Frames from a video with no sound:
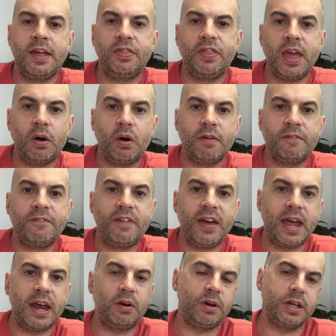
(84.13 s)
There are
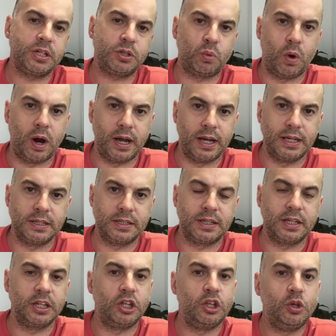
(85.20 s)
various ways
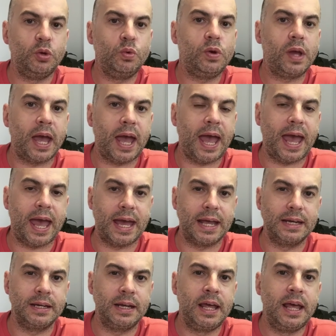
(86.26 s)
that you
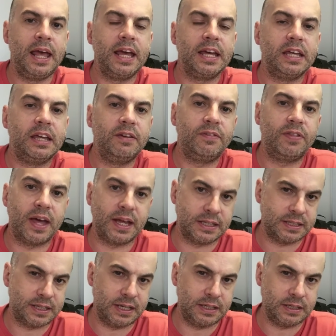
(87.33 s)
can give that
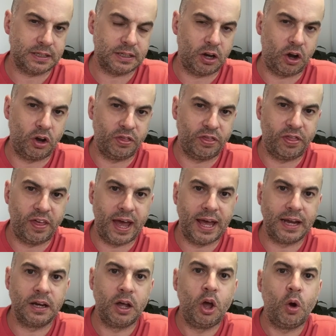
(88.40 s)
sense
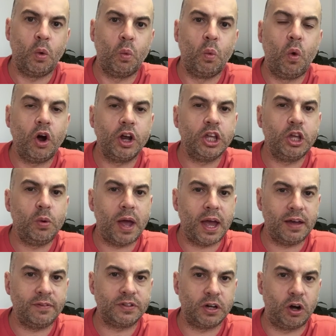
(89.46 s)
that what you
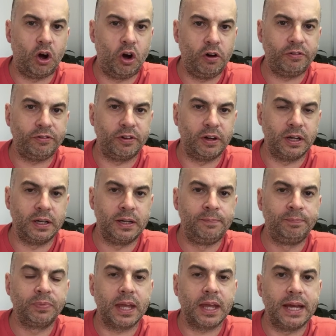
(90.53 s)
have to offer
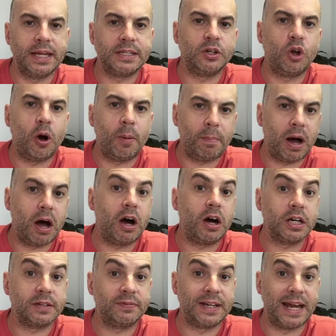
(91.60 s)
is not
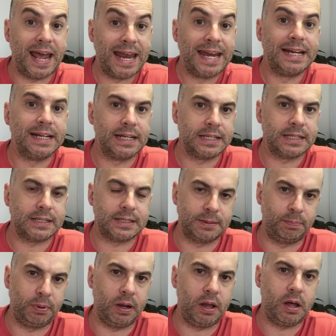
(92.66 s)
part of an endless
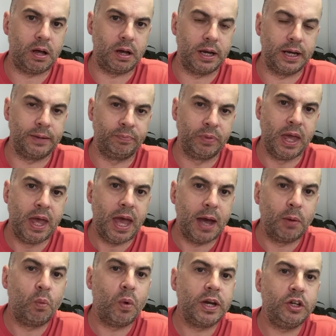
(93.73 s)
supply.
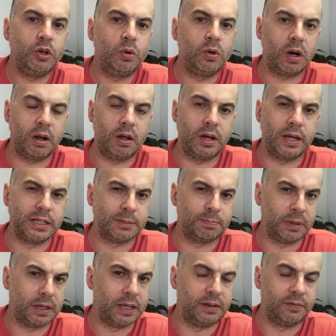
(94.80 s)
And when your clients
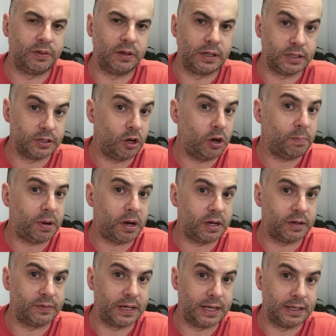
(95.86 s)
believe that it's not
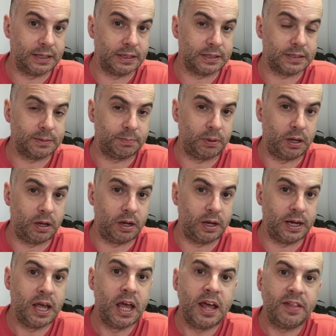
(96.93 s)
part of an endless
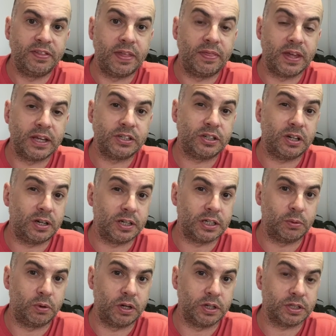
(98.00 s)
supply, then they start
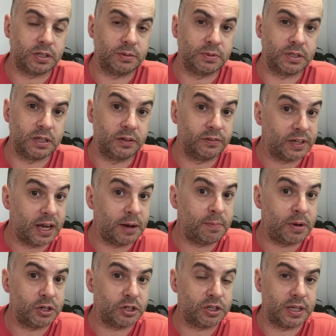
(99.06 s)
to ask themselves how
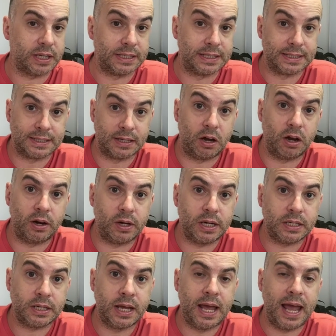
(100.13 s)
much they desire
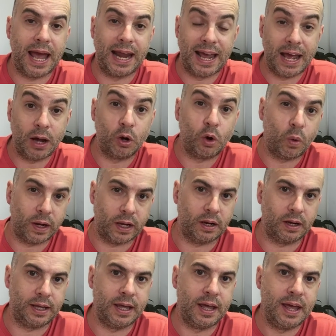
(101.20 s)
it and how
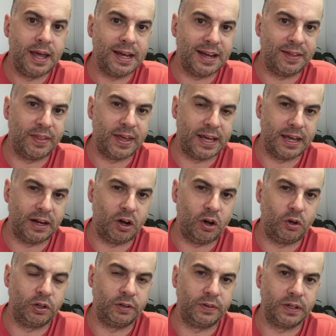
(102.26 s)
quickly can they get
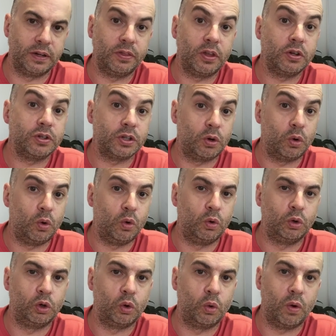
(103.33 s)
hold of it. And those are
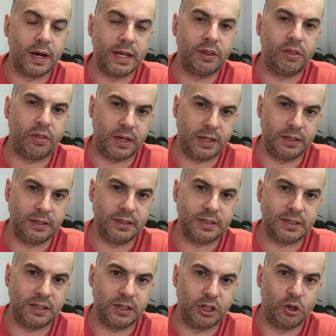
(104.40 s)
all great
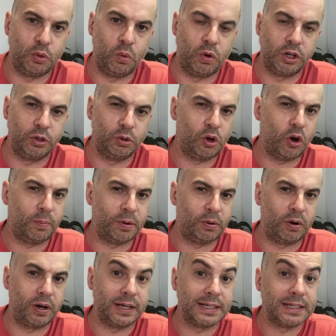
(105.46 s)
things that you want your
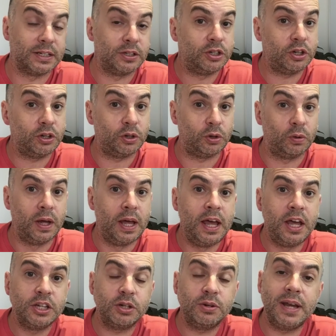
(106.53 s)
copywriting to do.
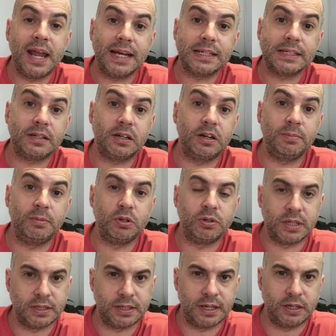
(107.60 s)
So next time you
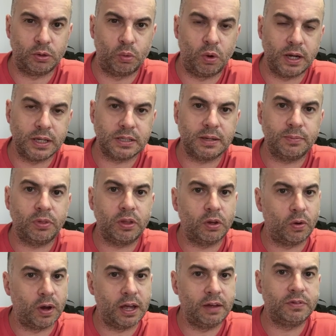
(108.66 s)
sit down to write something
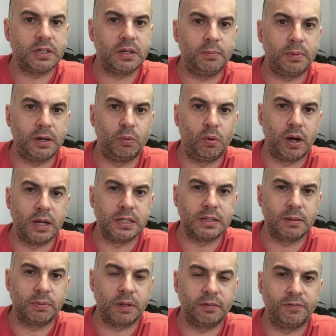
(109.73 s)
or have somebody write
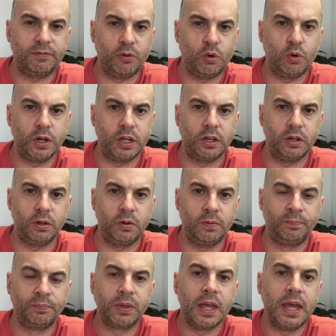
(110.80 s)
something for you,
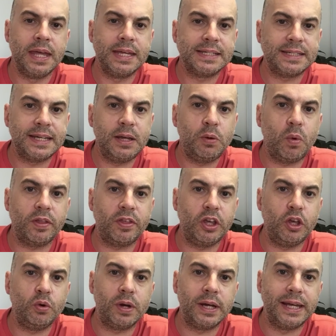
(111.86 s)
see whether
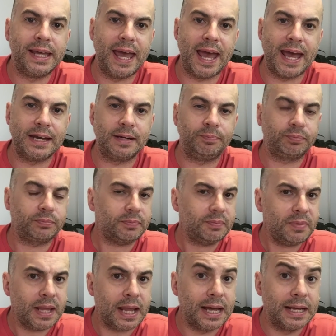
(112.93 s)
you can get
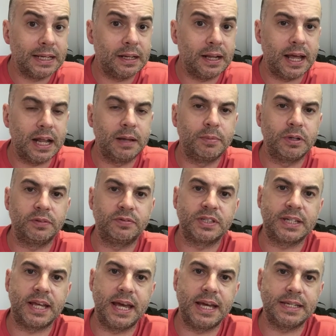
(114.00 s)
a little element of
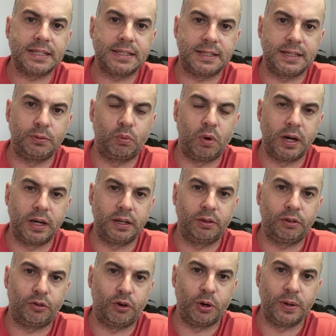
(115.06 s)
scarcity running
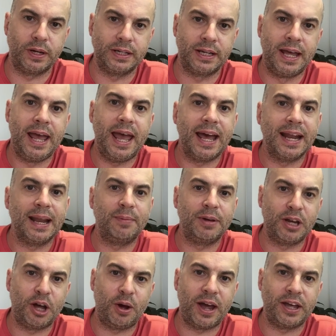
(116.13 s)
through it, and let me
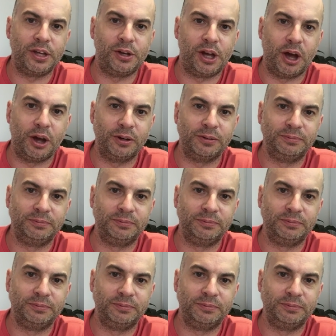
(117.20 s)
know how you go.